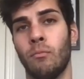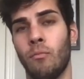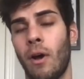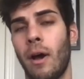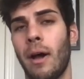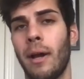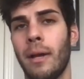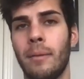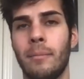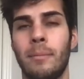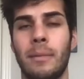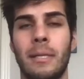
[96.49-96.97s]

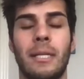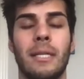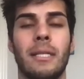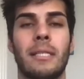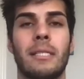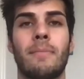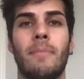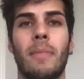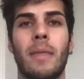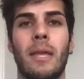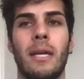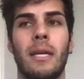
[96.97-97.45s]
Why?
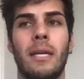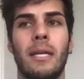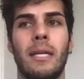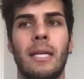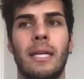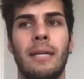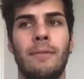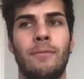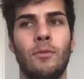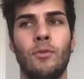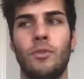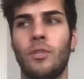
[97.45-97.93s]
Because
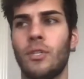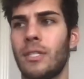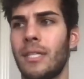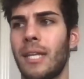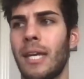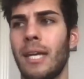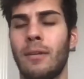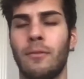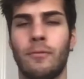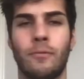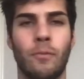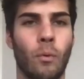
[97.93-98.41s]
if you just
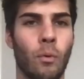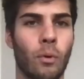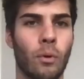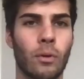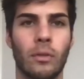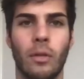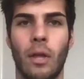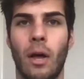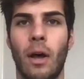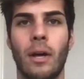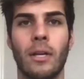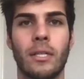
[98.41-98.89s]
take
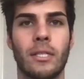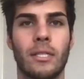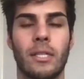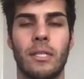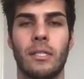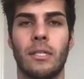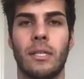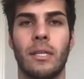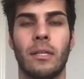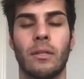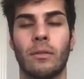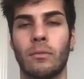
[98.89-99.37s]
four
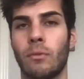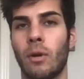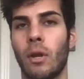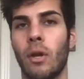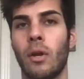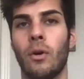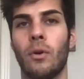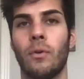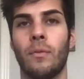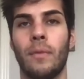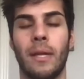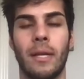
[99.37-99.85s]
losses in a
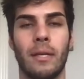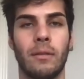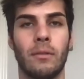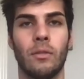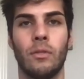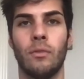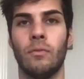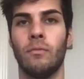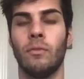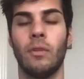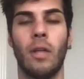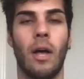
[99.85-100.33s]
row,
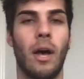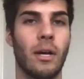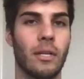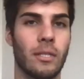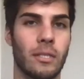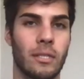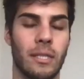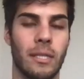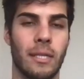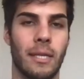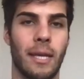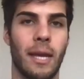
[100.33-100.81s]
then you've
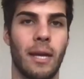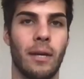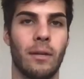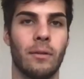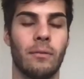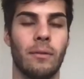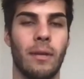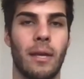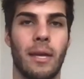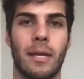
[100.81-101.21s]
lost the account.